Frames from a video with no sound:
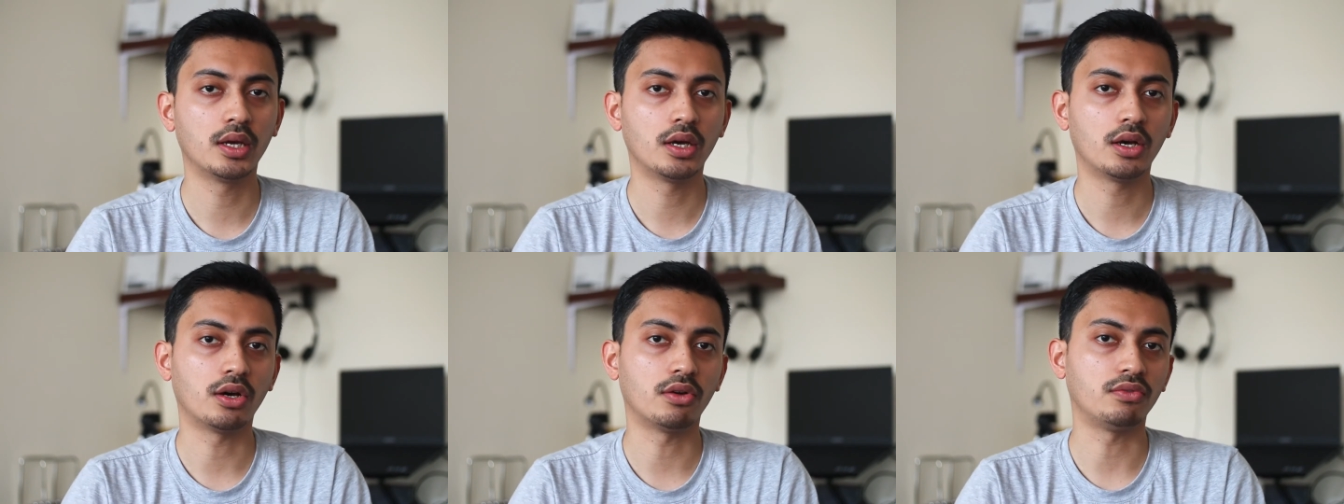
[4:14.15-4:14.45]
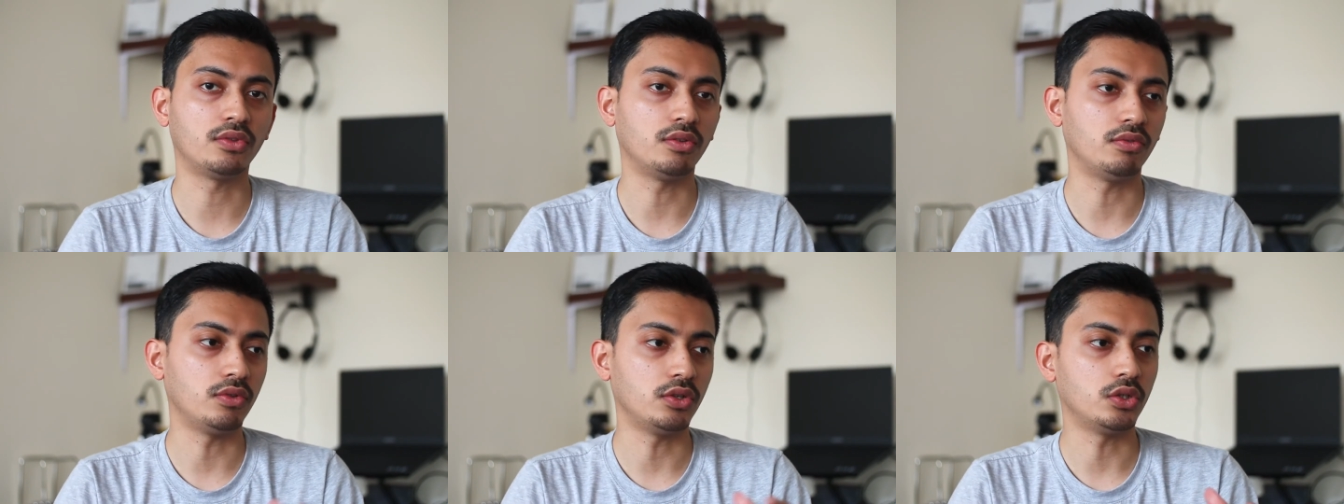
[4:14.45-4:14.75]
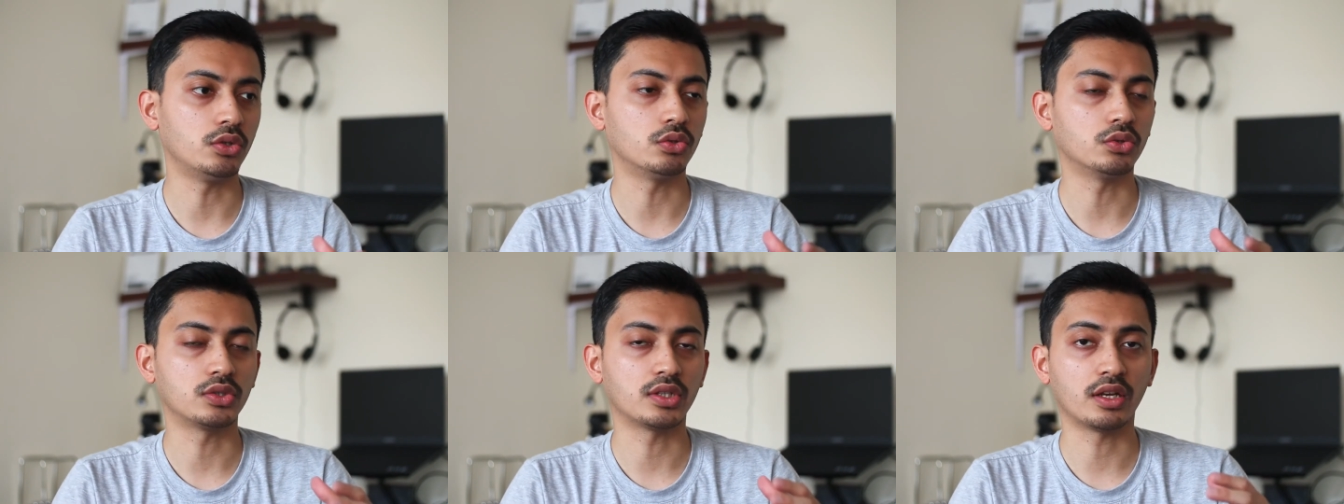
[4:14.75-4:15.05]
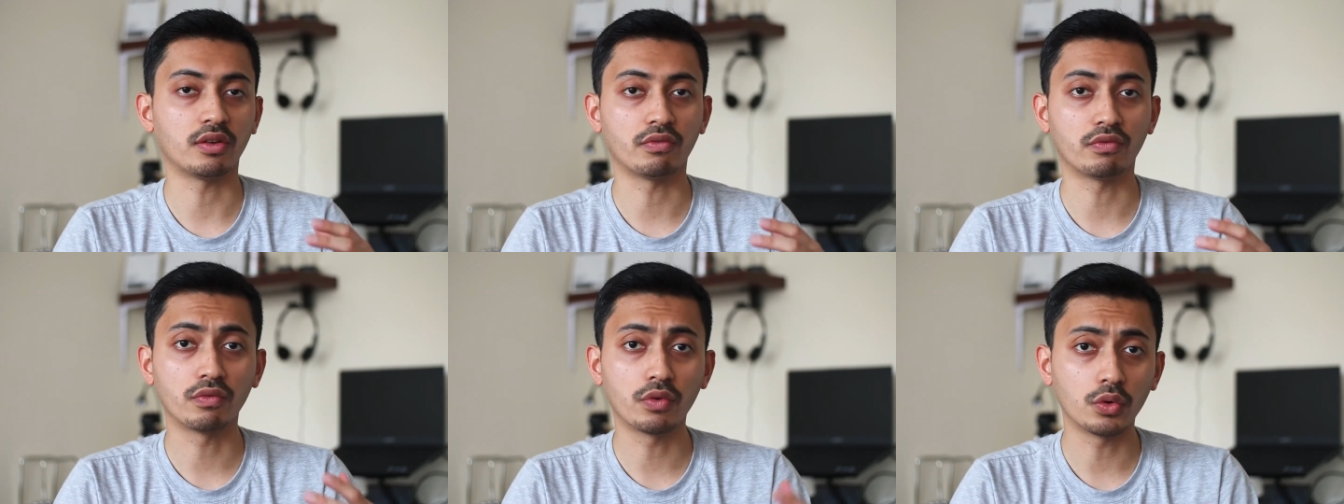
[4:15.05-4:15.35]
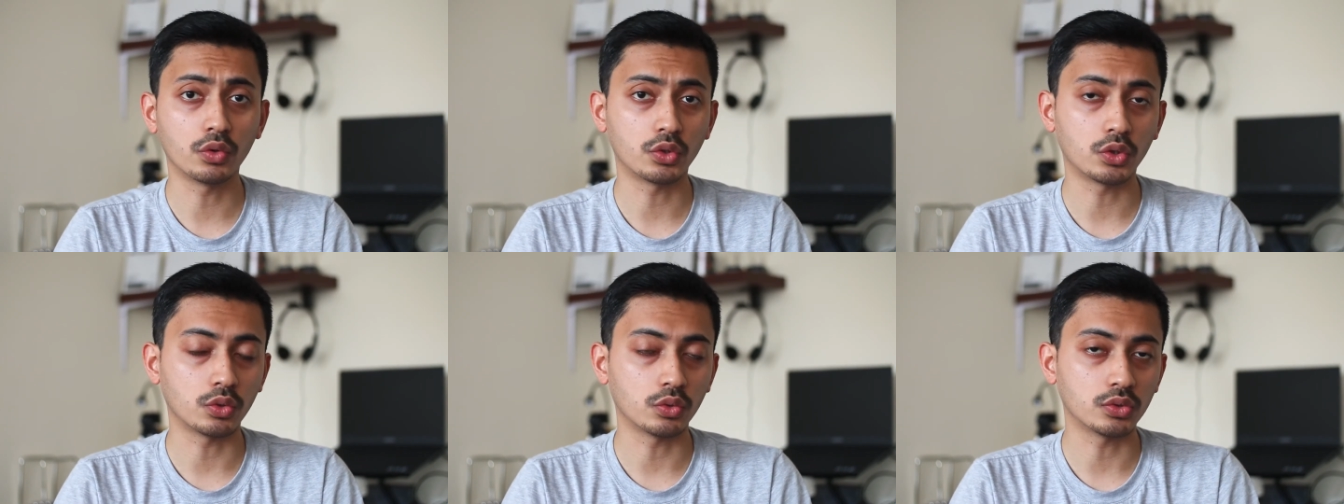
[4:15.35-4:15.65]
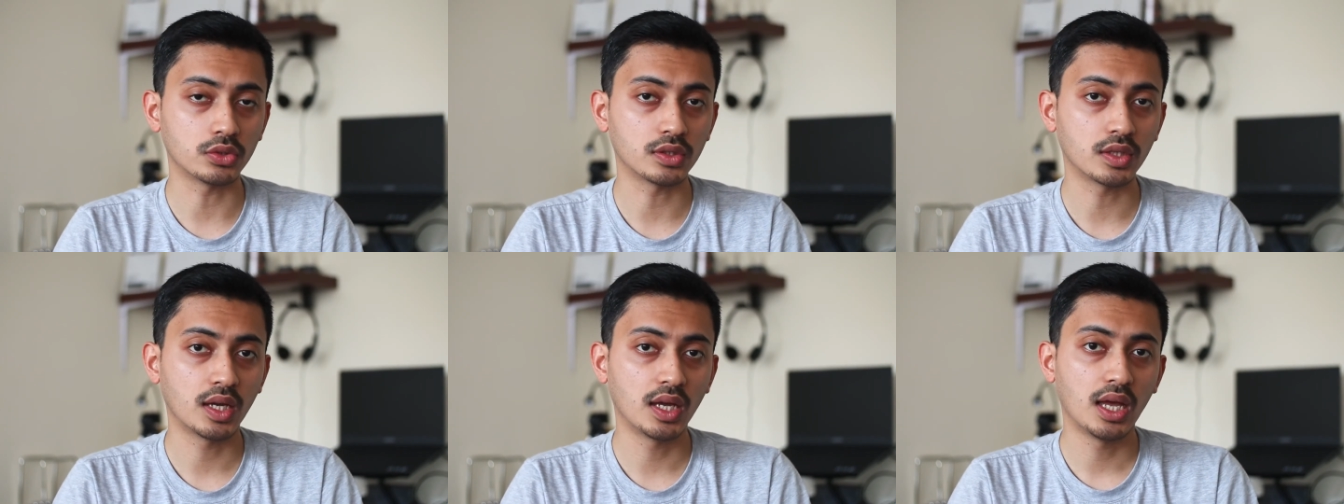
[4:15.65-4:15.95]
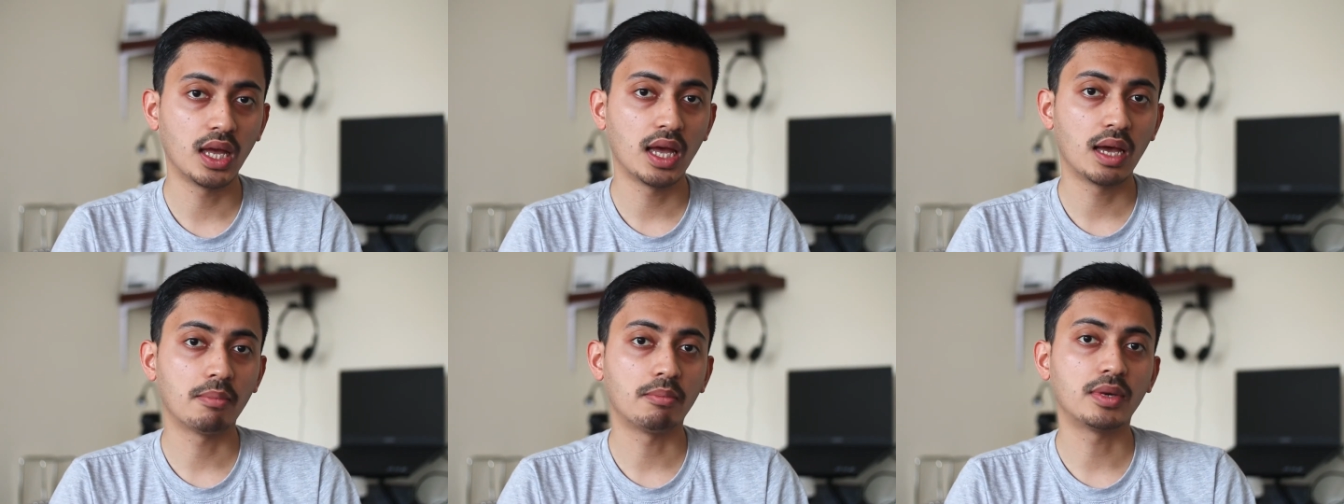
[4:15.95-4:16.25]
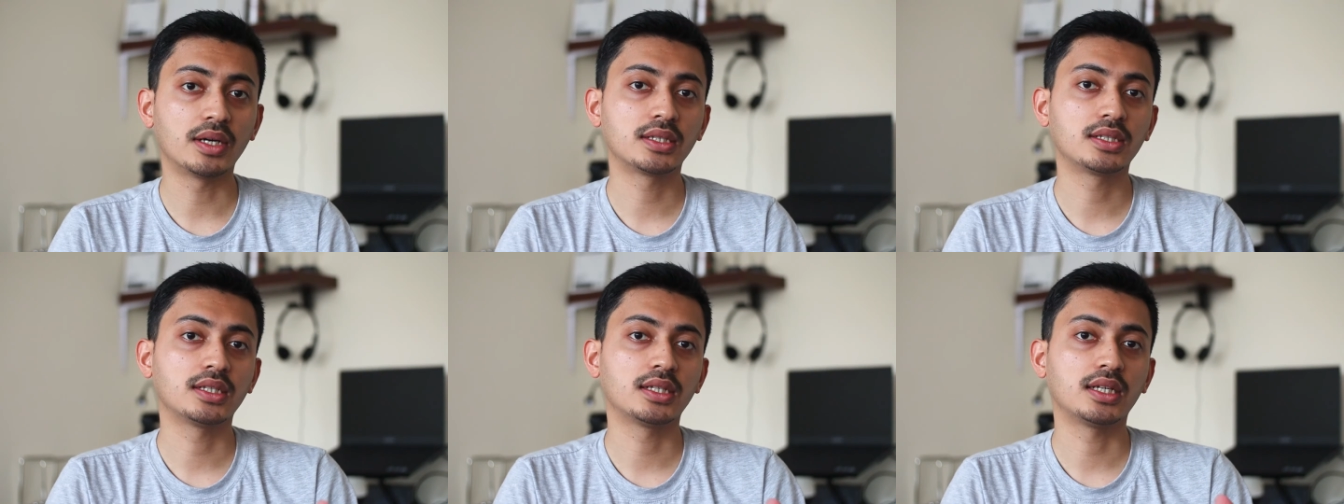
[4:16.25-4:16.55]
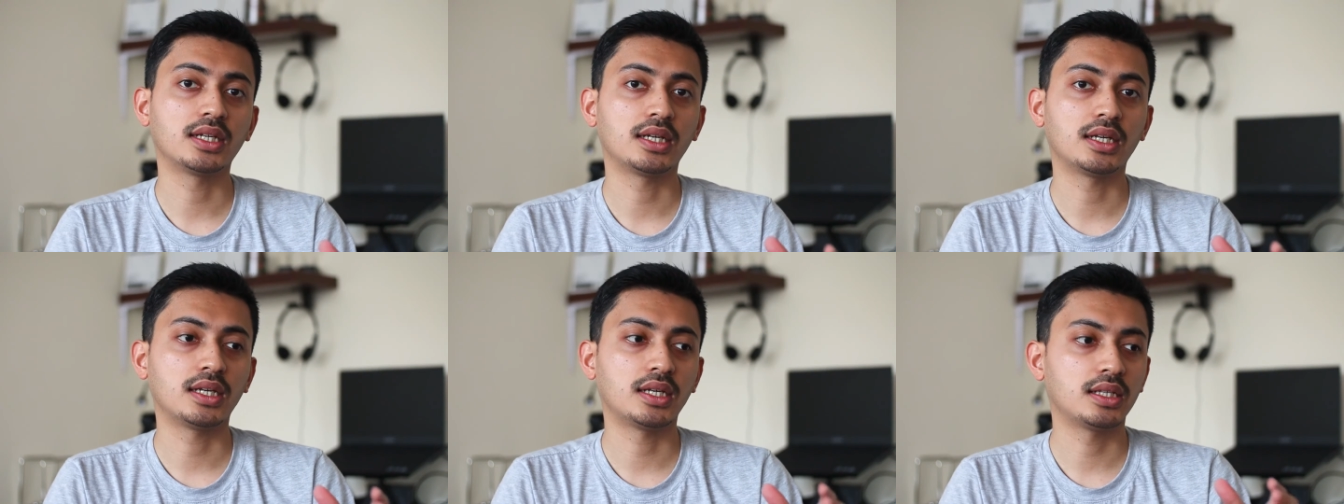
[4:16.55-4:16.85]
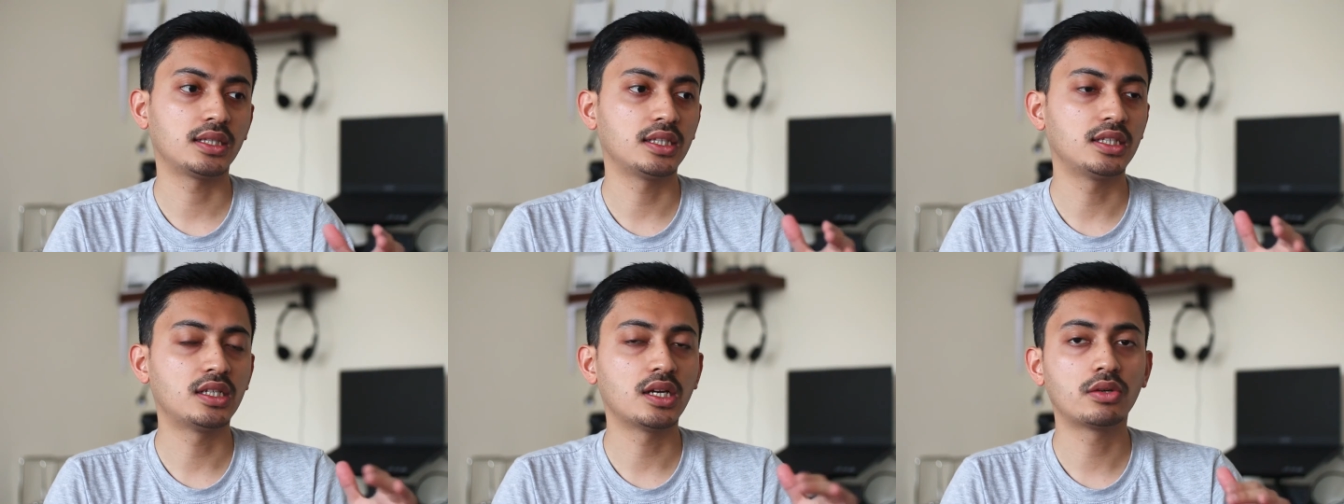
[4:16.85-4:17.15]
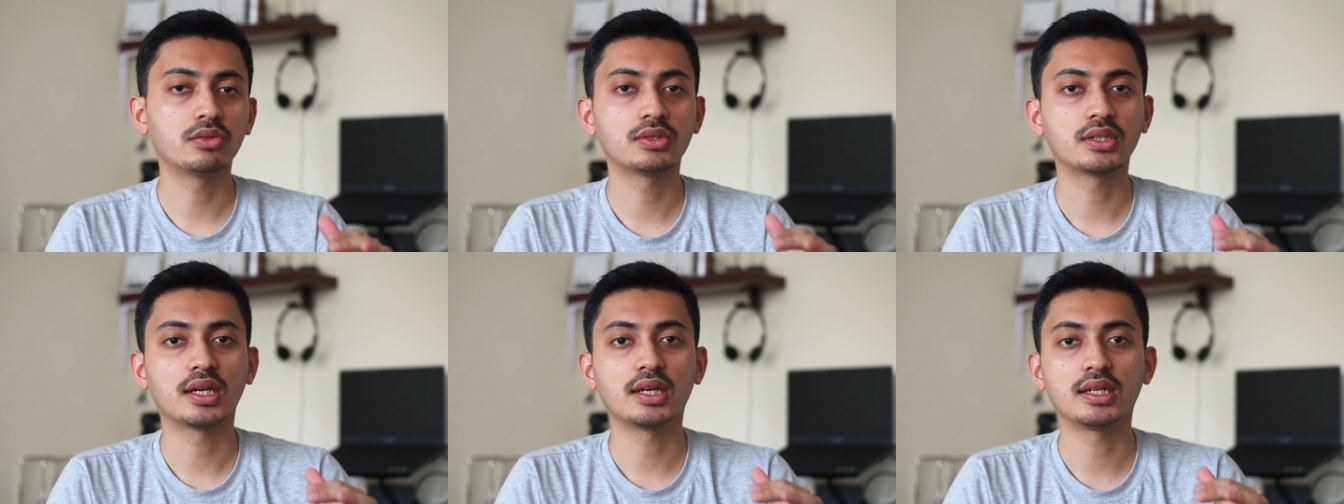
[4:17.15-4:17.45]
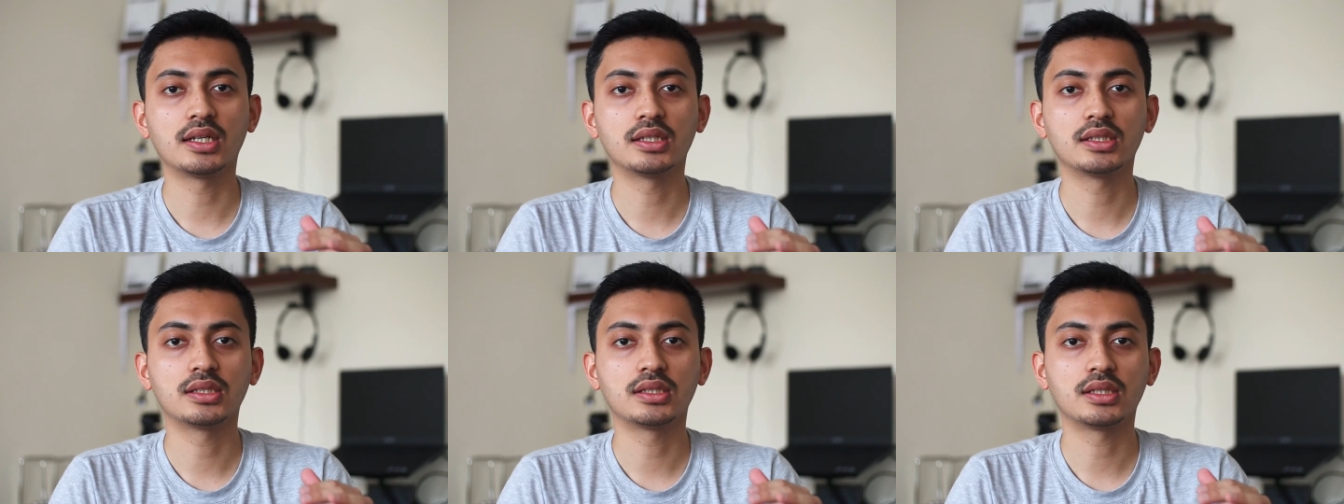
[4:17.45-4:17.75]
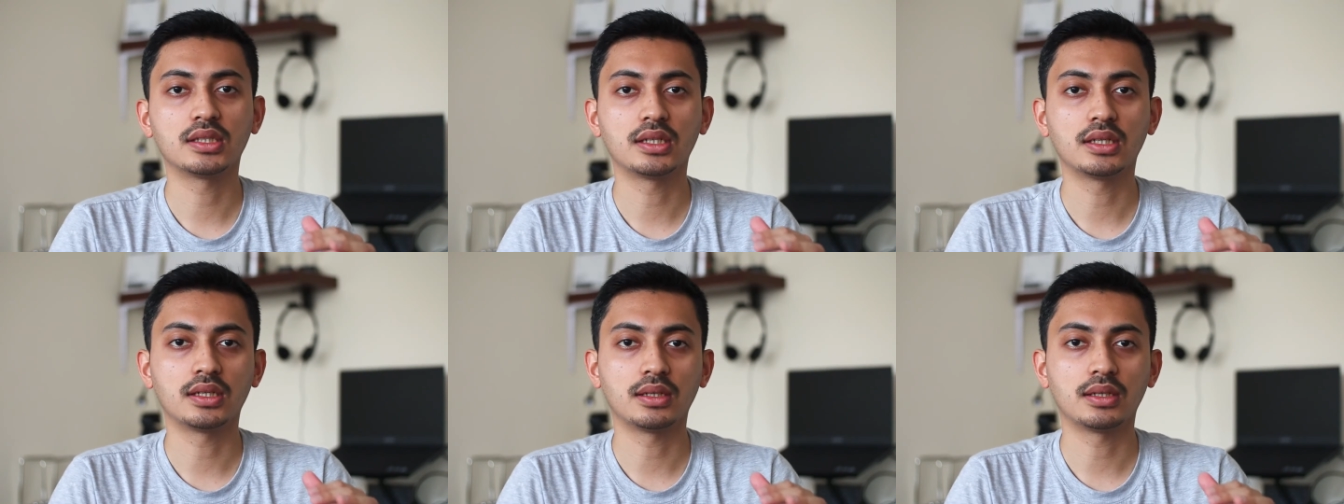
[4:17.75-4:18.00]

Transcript: of the videos and photos, but the downside is